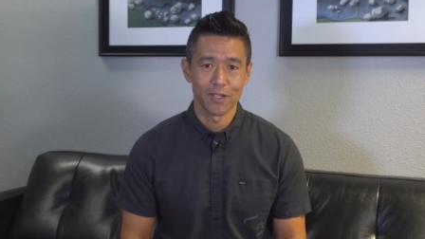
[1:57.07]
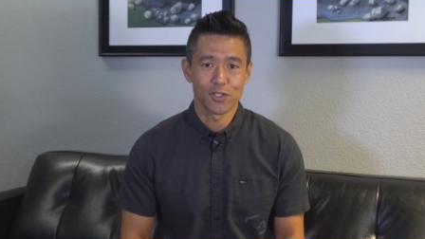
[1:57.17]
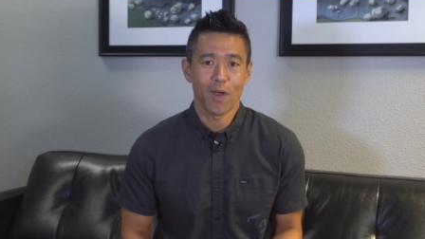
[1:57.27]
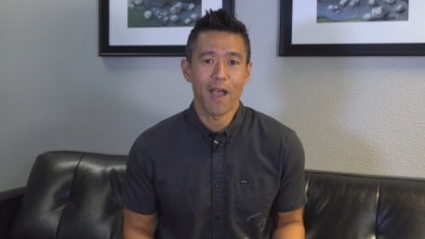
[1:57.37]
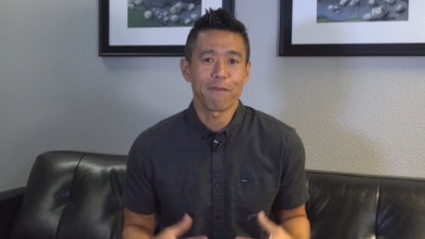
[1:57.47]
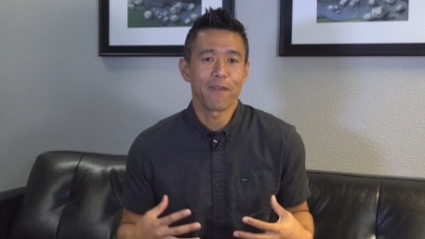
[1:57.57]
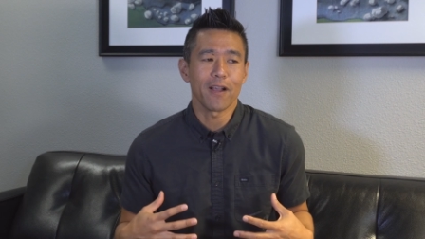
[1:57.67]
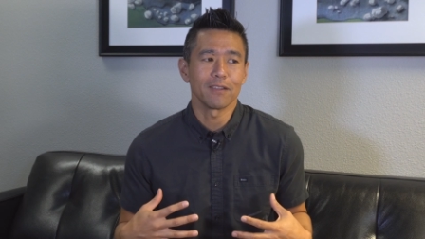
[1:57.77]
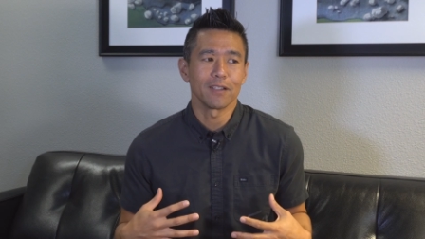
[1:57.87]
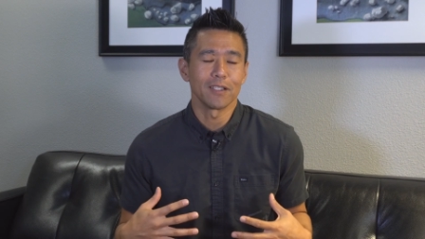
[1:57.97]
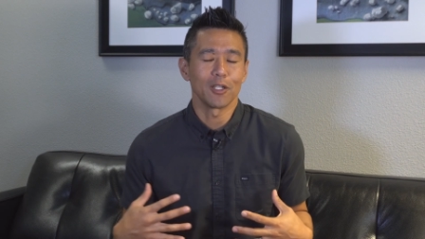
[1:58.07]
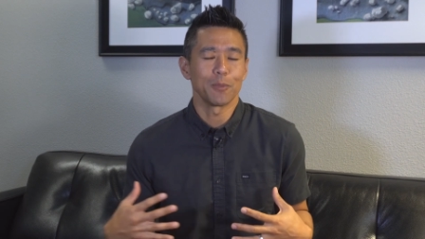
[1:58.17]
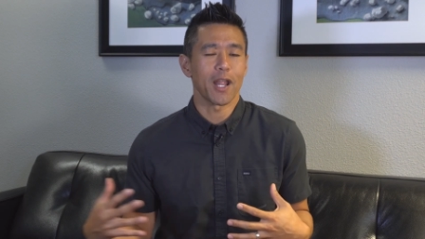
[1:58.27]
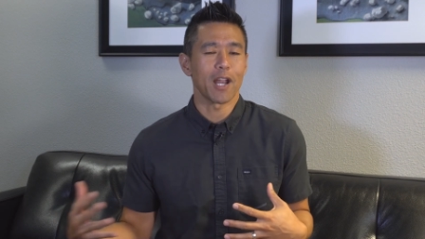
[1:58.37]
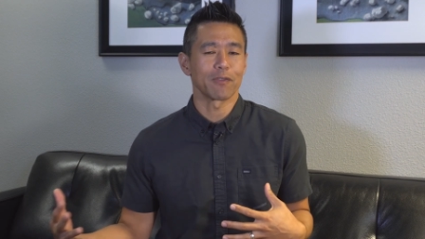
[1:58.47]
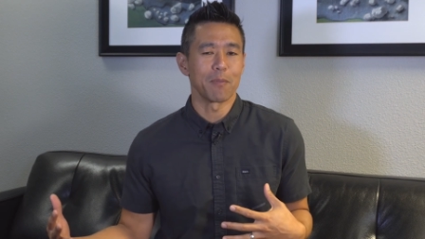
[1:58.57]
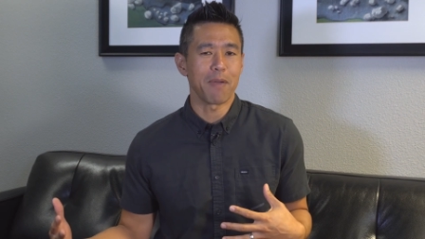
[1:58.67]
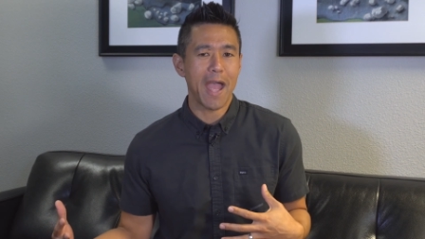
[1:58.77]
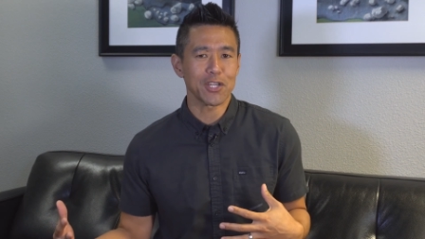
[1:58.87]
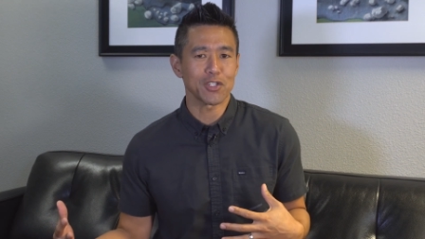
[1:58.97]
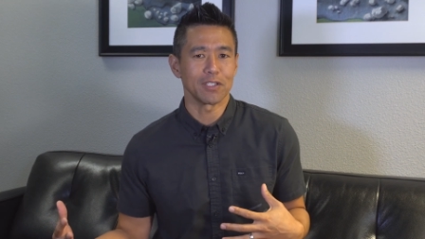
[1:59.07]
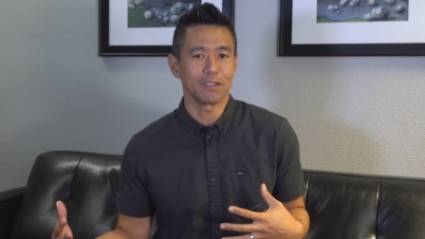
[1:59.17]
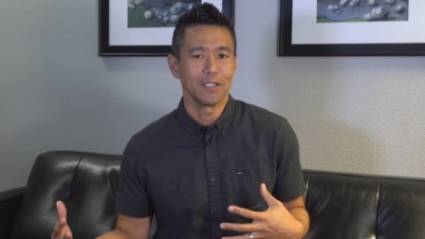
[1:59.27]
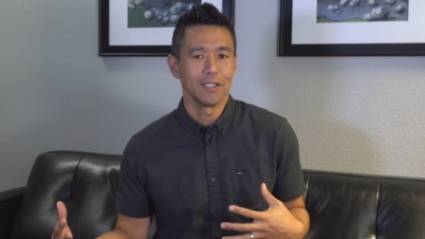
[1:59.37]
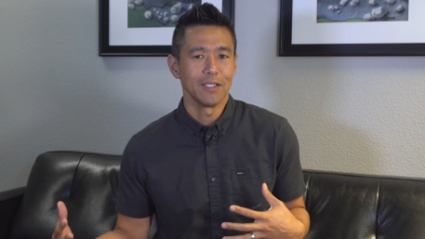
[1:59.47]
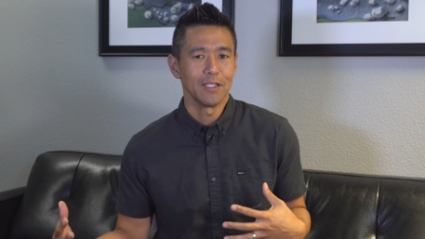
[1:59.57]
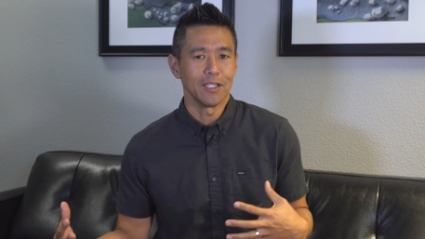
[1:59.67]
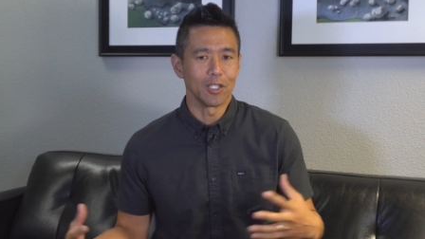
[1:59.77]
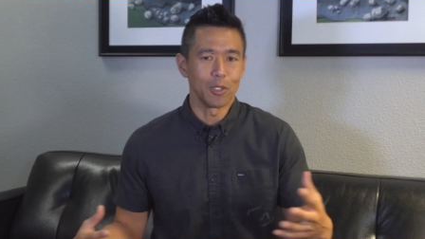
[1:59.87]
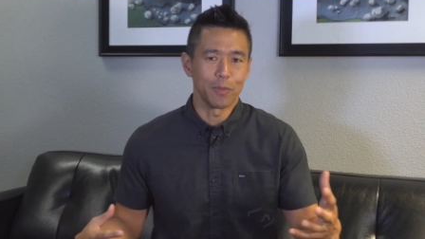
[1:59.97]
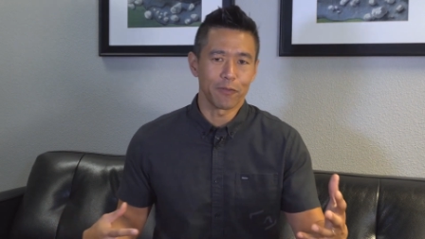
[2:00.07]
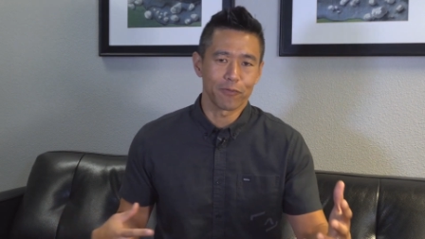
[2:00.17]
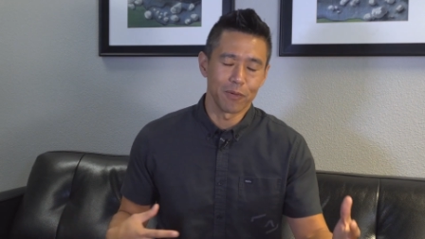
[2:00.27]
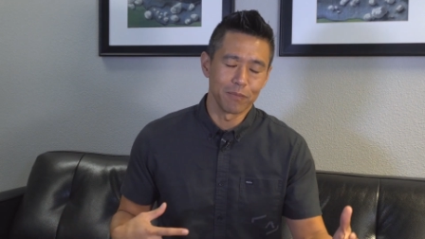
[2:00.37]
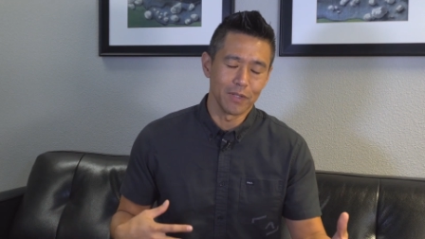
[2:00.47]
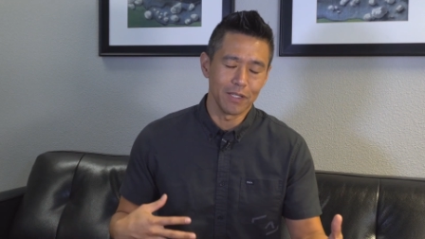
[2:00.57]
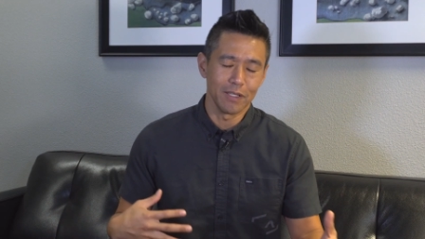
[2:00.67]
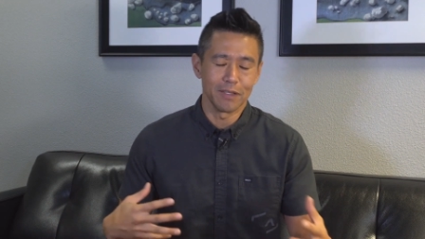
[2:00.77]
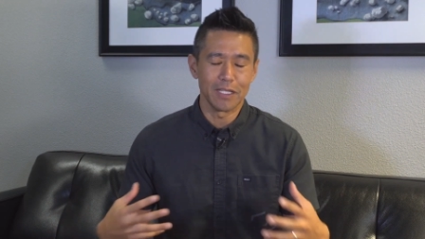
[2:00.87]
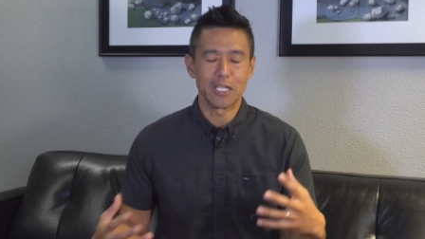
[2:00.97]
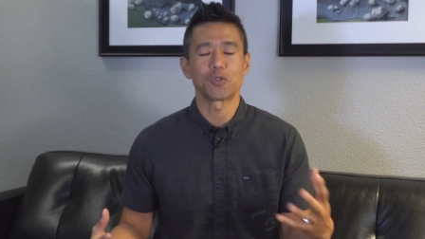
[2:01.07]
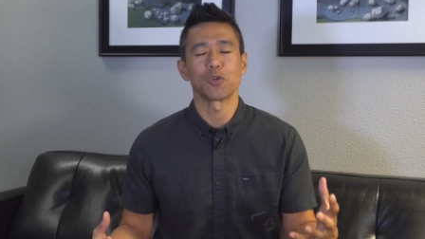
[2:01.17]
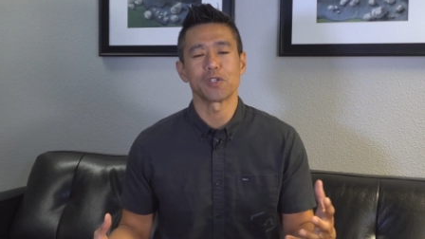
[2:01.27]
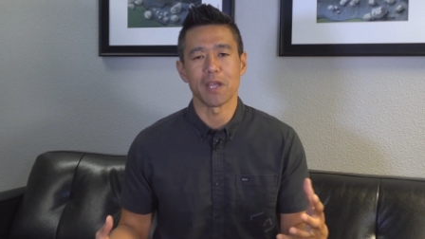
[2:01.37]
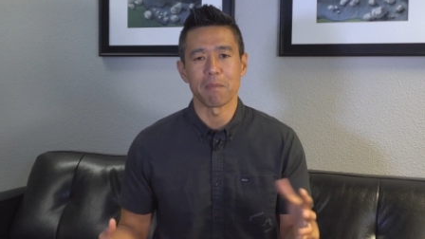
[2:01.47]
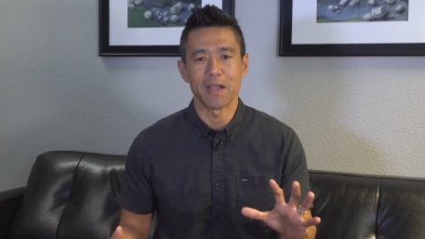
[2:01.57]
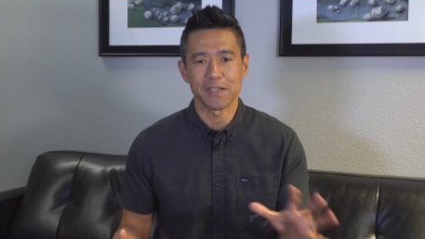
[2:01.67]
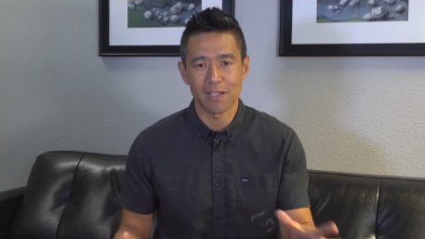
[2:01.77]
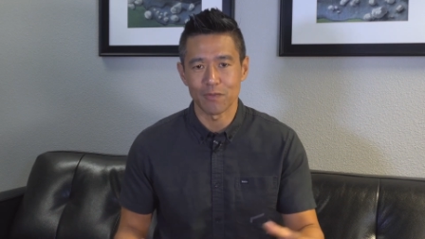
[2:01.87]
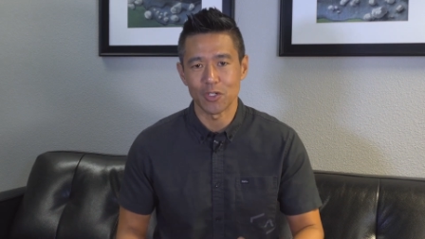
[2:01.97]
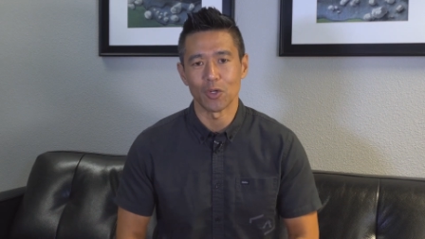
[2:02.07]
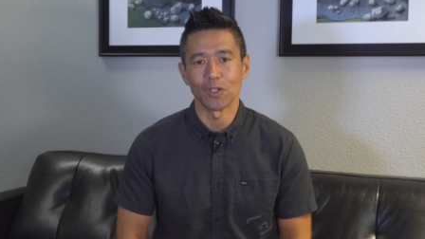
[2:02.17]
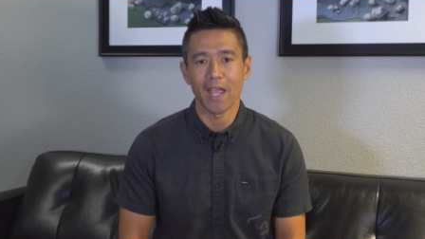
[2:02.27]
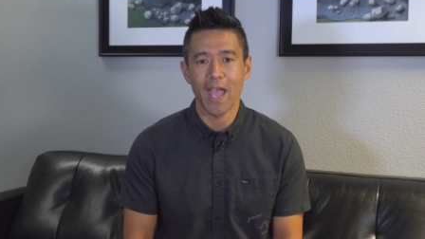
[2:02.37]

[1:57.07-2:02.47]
And so I felt a little bit out of compassion, a little bit from the, the interest that my seven year old